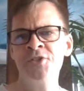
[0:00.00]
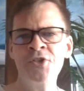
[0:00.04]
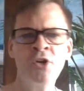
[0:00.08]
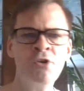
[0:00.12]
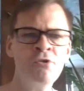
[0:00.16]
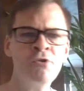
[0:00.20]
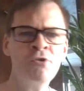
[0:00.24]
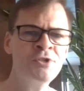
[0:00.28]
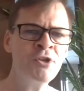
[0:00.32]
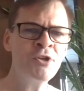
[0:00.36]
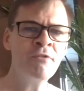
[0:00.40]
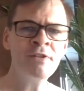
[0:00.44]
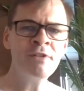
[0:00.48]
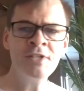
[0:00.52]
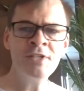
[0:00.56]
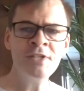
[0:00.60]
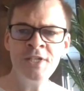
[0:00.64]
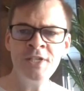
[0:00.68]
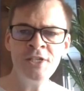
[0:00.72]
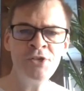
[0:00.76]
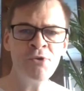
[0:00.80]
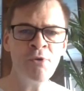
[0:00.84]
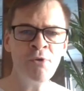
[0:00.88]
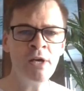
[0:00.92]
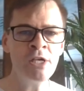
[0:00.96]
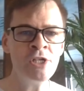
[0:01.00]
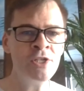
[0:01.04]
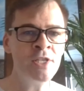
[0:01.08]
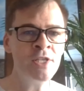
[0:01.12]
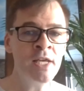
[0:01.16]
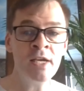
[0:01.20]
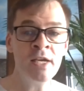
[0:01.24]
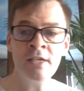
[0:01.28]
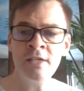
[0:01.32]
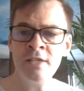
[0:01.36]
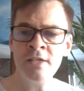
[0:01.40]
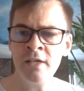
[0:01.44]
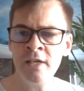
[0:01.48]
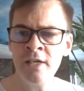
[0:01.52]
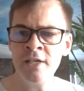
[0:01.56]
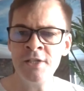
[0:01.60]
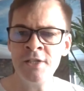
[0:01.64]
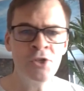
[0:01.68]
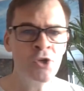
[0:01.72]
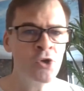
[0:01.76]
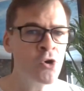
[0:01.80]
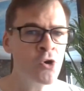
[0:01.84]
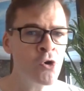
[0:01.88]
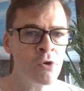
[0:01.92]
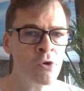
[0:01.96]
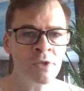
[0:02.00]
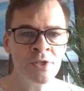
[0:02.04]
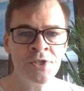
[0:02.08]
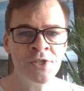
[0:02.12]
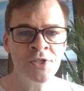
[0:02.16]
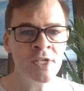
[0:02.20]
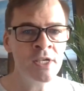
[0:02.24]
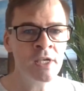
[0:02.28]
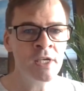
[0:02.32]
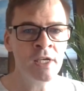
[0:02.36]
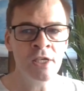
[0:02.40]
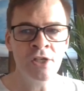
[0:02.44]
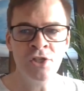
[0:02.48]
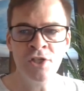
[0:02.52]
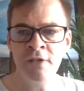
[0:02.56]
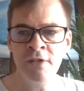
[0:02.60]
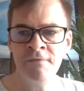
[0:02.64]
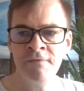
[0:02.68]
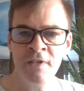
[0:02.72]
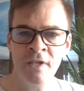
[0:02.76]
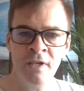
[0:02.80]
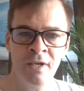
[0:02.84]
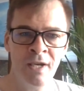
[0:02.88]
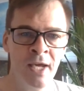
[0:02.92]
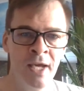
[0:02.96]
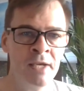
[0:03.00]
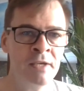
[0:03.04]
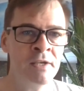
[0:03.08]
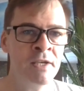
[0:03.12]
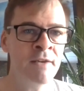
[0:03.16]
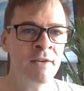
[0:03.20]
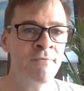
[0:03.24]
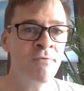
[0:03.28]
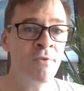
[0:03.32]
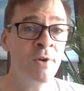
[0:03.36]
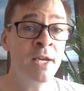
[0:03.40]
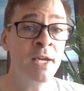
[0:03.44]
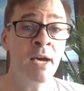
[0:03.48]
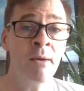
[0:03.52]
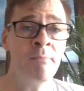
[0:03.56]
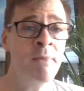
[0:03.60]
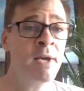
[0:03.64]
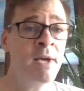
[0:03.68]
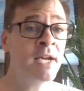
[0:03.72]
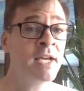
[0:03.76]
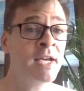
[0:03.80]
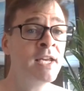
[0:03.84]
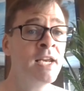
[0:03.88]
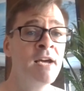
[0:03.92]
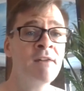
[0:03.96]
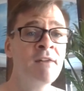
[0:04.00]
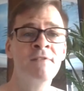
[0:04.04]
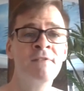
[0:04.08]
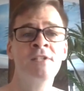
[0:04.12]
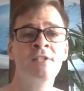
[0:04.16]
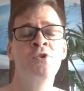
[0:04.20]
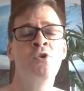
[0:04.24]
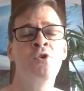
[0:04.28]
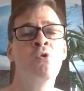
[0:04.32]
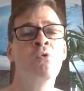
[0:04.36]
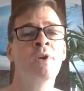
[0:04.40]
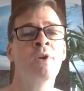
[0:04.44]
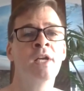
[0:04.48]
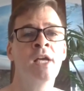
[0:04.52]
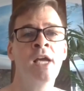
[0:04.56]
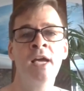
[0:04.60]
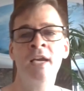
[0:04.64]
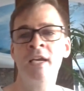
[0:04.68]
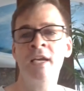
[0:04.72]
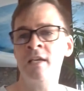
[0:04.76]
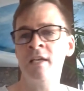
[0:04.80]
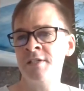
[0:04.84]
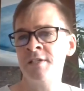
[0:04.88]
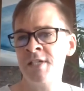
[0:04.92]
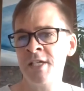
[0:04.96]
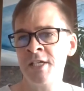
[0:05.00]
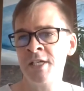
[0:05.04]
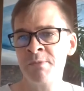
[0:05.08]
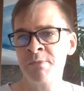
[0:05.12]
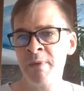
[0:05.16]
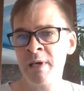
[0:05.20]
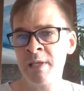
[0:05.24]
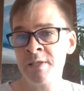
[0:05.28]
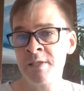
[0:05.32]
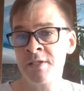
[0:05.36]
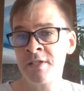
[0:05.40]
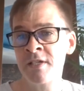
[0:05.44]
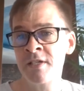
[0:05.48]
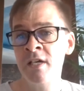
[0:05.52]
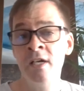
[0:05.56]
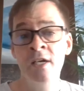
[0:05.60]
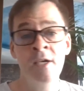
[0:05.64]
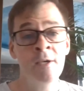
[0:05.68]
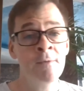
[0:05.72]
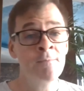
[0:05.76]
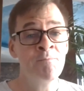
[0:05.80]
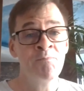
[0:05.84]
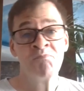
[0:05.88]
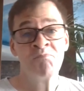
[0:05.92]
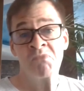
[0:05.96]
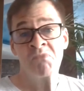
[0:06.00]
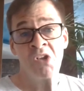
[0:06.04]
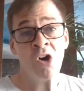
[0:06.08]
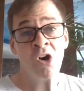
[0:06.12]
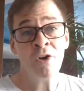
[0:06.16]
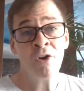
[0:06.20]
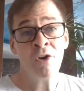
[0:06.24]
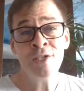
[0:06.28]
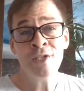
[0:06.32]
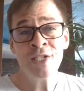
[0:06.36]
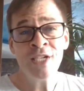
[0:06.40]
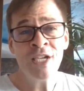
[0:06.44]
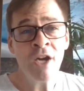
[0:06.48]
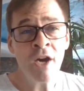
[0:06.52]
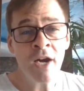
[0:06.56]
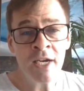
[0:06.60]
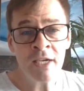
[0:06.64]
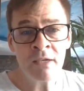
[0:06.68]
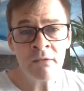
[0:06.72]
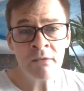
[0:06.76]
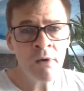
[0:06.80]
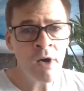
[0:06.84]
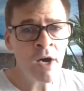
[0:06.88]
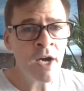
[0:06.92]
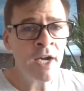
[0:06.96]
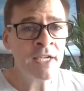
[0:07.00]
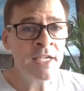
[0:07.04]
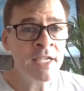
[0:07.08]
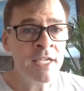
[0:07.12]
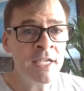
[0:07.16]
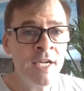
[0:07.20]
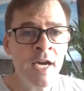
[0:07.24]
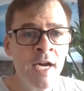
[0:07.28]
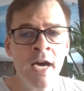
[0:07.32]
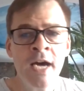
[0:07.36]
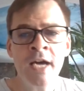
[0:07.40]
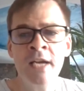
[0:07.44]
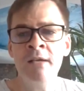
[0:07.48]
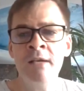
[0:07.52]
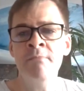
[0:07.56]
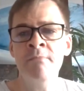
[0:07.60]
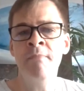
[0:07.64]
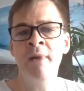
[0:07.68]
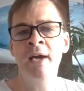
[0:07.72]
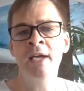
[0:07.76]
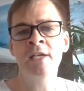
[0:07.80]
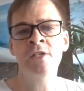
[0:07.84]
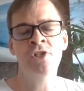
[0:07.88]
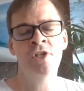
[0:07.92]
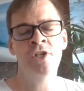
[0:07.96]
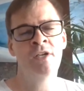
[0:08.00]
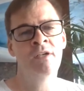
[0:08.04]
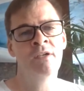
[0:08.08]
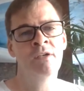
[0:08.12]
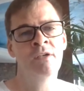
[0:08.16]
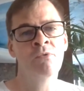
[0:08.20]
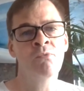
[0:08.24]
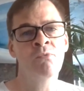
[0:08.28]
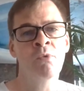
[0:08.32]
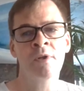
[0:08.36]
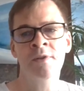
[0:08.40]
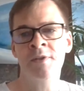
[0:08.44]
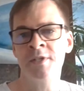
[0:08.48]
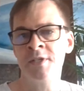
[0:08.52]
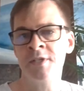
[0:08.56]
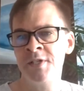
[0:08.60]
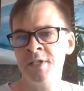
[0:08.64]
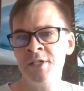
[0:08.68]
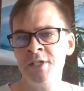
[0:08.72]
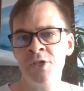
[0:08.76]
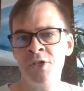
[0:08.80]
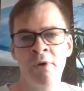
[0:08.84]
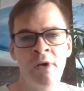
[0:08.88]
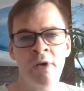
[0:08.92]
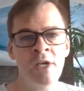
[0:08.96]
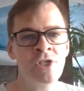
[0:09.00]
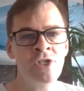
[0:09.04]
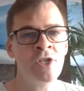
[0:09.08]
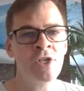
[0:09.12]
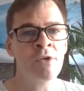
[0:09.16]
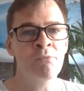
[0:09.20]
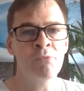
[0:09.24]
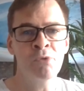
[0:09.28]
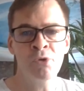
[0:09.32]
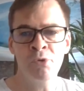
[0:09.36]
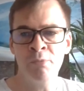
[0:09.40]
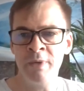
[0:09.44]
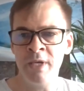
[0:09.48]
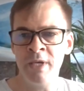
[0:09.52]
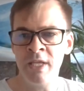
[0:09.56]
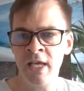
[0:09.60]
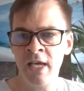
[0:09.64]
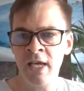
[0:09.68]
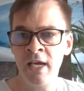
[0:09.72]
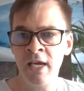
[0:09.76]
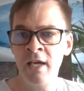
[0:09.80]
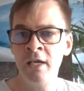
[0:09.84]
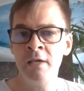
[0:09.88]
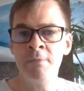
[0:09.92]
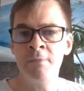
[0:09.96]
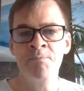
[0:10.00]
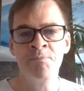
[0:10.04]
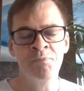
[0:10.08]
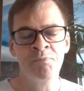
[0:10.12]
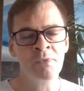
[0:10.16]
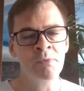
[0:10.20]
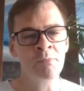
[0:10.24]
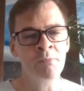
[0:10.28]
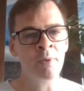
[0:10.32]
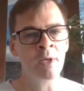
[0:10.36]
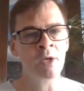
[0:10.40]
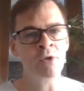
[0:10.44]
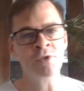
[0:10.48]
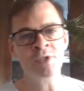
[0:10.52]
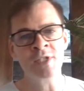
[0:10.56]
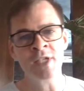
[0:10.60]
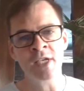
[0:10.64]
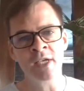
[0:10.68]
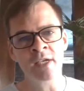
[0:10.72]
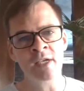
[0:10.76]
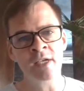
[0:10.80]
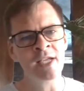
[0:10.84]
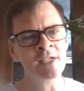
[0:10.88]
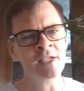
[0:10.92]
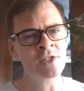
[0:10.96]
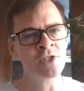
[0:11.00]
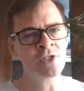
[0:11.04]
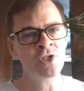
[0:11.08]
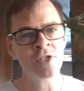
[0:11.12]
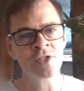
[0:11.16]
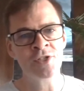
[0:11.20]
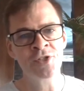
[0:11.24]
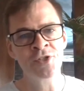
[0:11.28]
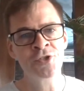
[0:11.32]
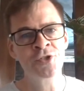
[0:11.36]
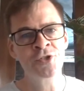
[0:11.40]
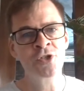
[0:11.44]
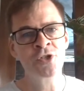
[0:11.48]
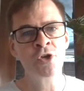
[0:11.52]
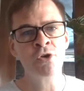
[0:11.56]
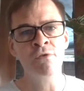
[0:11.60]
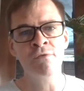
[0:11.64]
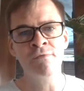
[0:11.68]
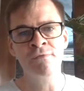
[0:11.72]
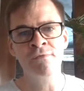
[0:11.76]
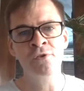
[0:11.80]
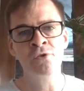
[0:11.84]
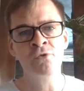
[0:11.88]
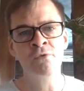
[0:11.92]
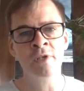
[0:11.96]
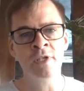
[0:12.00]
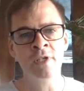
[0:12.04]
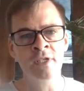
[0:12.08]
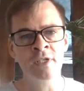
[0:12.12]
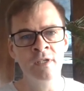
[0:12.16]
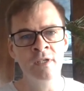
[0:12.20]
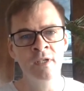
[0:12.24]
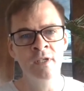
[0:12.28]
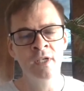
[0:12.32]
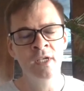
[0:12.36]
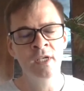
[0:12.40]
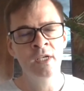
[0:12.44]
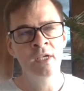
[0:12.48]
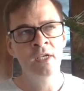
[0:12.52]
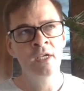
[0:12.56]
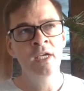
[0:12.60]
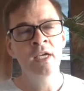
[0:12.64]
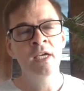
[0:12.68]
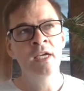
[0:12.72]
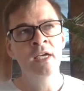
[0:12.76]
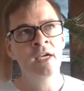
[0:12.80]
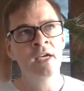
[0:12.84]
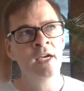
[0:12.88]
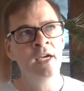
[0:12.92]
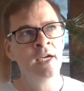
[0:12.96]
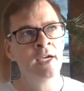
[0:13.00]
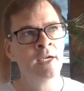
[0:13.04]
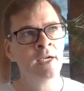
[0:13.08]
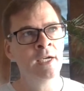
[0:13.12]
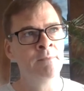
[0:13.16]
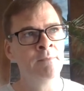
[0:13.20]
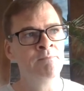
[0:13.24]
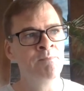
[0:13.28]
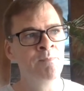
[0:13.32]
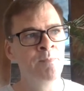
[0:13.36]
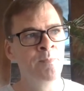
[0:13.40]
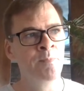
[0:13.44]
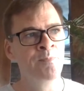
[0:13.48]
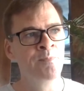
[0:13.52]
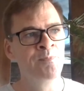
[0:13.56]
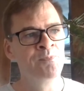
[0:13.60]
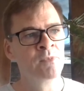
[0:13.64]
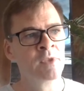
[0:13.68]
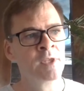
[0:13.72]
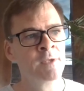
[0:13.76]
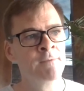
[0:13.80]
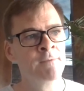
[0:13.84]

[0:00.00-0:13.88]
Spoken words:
So the situation there has constantly shifted. And if we come back and have this call again in 6 months, honestly, I can't imagine what the situation will be there because it's just so fluid. Um,